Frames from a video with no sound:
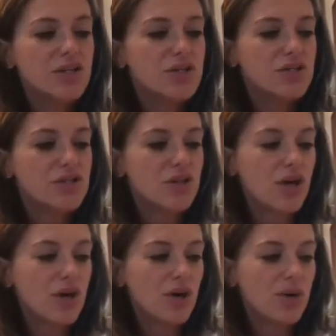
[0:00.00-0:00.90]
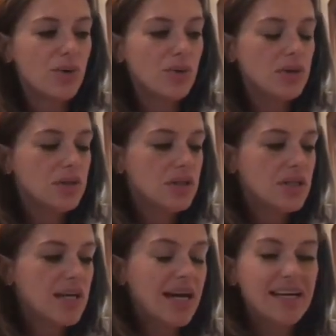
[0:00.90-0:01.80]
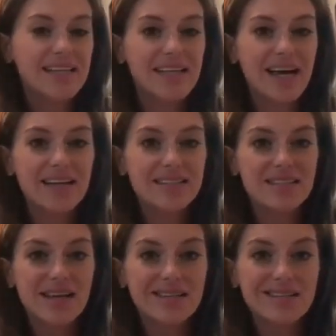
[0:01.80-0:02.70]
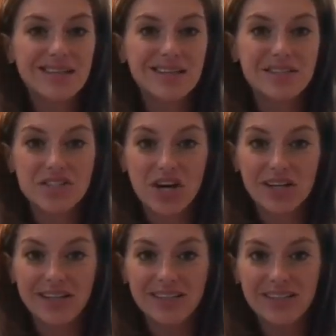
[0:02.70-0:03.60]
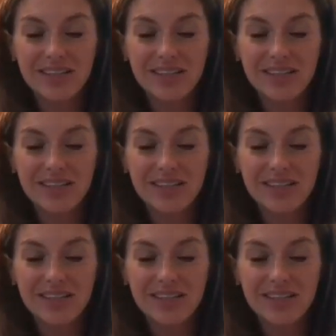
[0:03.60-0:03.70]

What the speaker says: So I guess let's get started.